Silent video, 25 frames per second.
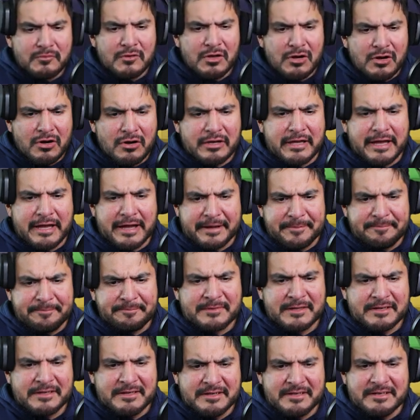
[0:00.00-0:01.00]
Oh, yeah.
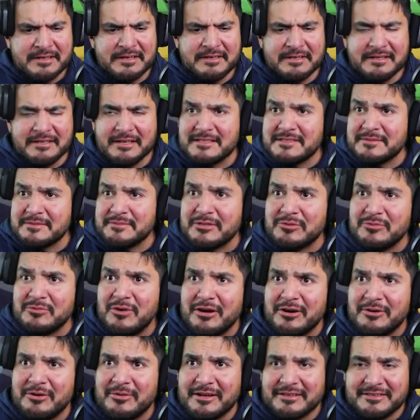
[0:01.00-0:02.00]
some good
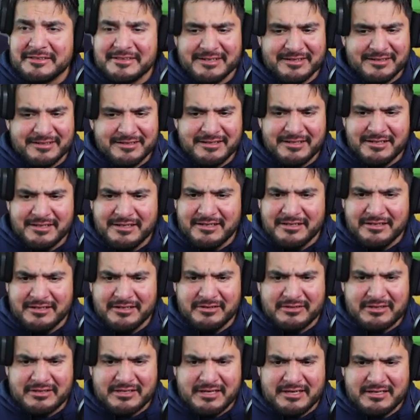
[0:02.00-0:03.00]
water right there.
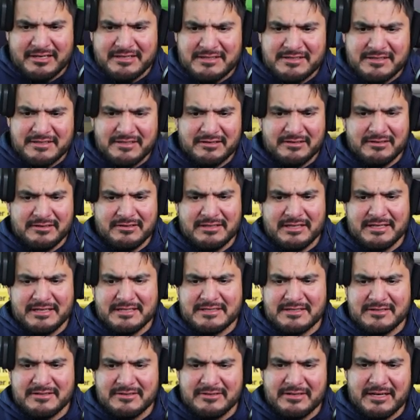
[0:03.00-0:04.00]
Okay, so
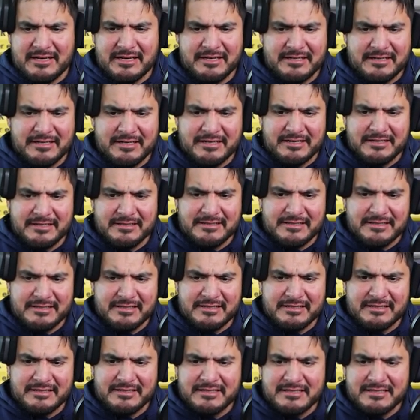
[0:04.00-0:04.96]
let's go ahead and uh,